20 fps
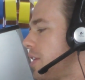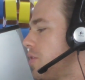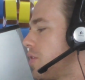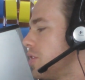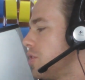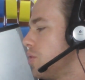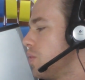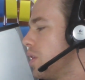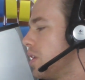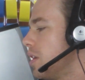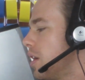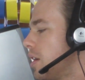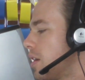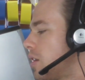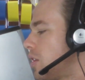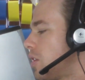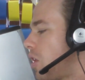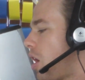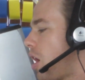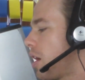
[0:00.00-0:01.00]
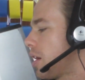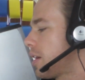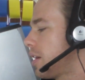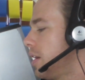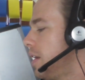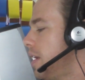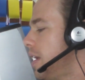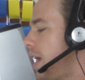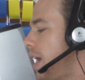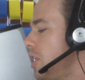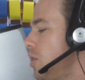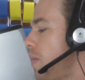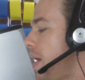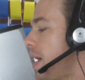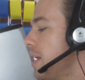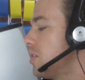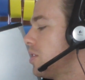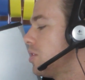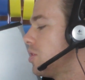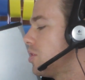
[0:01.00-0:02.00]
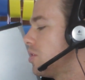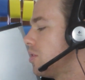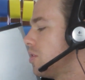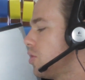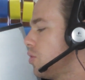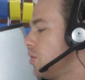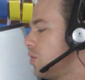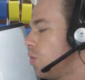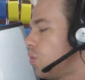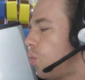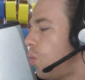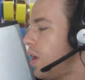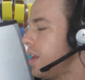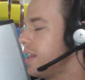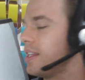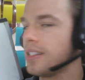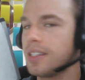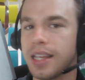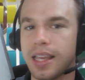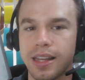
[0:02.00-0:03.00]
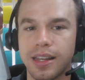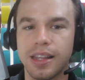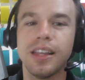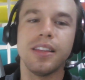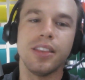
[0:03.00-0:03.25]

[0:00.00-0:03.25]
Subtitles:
You could do a clock, and you ask the student, what is it?